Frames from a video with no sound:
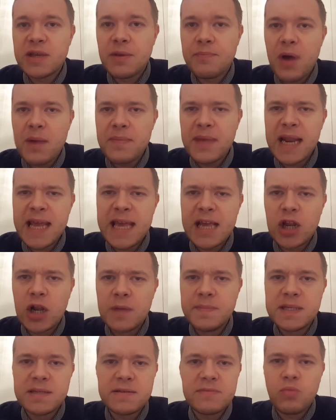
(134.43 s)
to Premier League
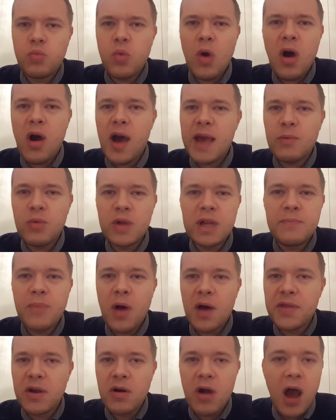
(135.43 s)
clubs, why would he
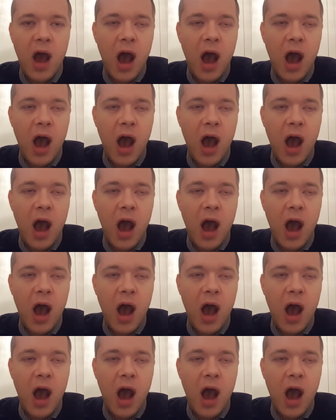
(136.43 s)
bother?